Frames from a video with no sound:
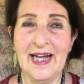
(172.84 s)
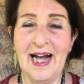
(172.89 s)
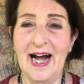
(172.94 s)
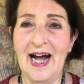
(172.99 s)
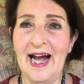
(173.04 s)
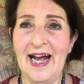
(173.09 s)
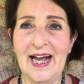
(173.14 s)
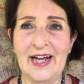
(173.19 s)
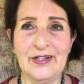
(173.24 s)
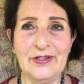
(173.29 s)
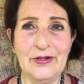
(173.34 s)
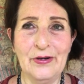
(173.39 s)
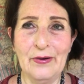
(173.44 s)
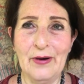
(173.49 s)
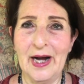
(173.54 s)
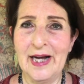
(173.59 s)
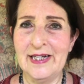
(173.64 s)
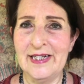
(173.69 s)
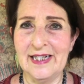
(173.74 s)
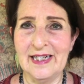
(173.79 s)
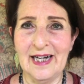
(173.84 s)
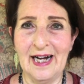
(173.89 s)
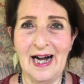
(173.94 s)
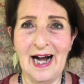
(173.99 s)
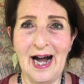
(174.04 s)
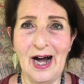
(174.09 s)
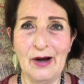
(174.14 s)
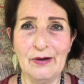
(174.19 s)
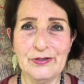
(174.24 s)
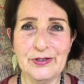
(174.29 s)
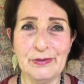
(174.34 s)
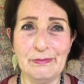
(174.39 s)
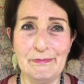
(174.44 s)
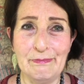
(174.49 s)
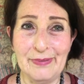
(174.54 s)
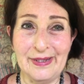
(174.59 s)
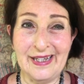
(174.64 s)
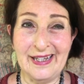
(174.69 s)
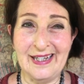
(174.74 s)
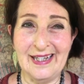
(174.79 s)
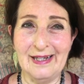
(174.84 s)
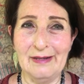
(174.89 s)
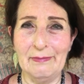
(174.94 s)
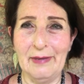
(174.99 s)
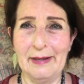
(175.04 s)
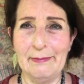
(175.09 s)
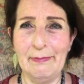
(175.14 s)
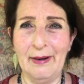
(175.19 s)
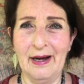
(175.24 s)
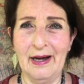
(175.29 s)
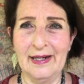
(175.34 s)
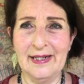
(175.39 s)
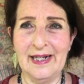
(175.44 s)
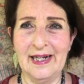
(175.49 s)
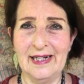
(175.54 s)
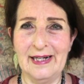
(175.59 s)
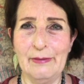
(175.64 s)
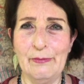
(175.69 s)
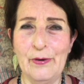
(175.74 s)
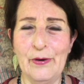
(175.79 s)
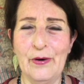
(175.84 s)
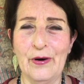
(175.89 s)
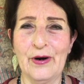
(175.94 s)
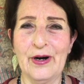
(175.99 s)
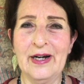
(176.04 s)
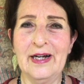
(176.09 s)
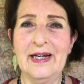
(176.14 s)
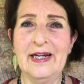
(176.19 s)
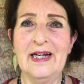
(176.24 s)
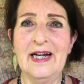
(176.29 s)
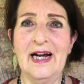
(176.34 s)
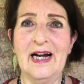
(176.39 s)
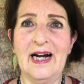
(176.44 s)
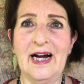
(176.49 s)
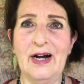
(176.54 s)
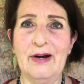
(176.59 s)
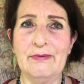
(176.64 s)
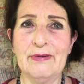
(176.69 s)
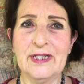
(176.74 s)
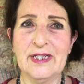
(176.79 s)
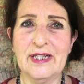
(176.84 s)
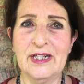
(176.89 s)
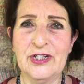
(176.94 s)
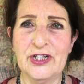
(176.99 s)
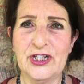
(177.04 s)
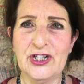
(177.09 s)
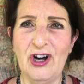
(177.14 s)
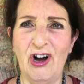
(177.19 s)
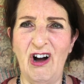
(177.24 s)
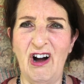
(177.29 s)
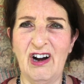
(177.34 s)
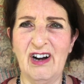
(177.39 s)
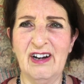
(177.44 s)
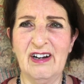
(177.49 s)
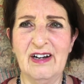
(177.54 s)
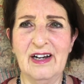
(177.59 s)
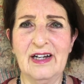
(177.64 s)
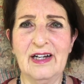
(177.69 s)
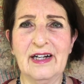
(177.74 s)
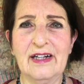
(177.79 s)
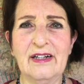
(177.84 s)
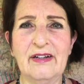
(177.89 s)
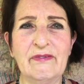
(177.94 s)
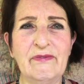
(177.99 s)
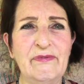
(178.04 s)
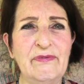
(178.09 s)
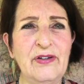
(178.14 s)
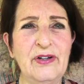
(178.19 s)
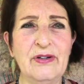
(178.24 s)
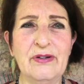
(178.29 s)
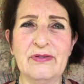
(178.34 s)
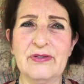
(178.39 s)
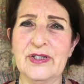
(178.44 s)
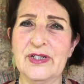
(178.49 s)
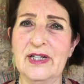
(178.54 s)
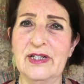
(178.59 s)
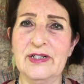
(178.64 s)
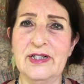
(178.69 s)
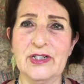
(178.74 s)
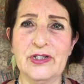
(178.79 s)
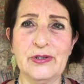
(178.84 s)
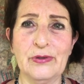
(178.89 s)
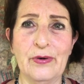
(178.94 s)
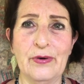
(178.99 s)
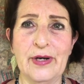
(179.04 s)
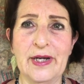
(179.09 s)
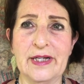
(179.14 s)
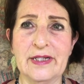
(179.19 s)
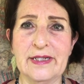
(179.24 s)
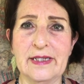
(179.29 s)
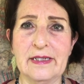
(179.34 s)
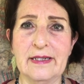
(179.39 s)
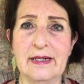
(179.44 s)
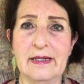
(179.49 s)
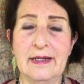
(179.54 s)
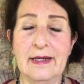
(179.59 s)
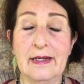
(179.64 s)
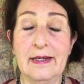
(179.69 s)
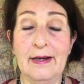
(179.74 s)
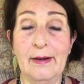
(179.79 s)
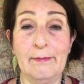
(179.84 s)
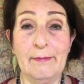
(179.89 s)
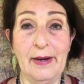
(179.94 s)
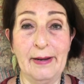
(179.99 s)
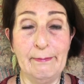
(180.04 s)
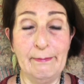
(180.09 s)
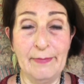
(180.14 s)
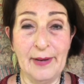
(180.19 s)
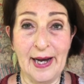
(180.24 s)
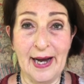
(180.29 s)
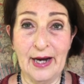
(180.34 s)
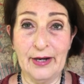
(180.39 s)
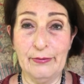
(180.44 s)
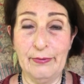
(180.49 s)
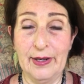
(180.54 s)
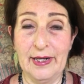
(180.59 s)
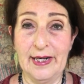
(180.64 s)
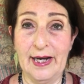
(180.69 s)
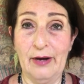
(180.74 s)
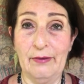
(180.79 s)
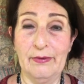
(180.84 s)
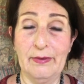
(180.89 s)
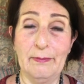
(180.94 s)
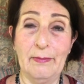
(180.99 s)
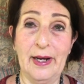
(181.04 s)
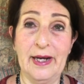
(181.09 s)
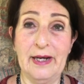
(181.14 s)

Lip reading: I had no idea how to be in my body anymore. I was in shock, confused and disoriented. My back went out, my